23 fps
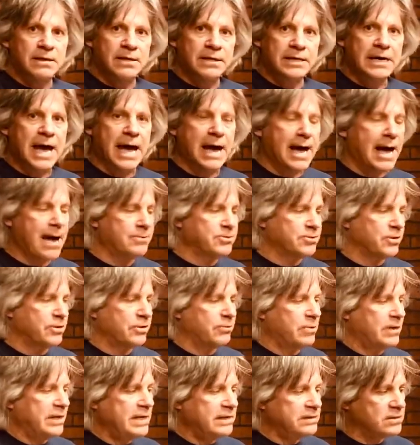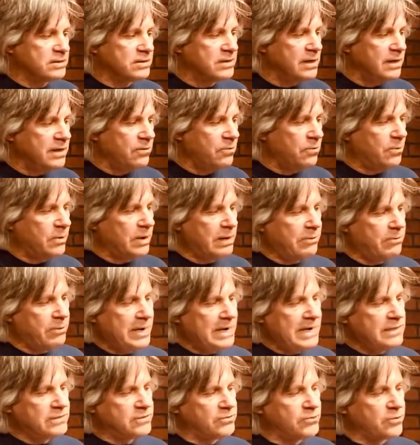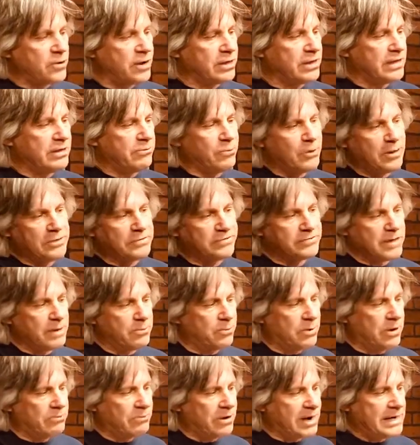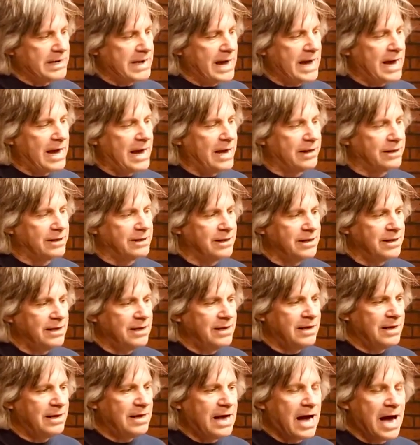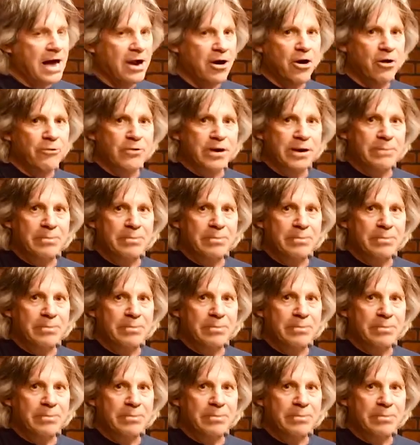Yeah, absolutely. What he's struggling with somewhat right now, I'd already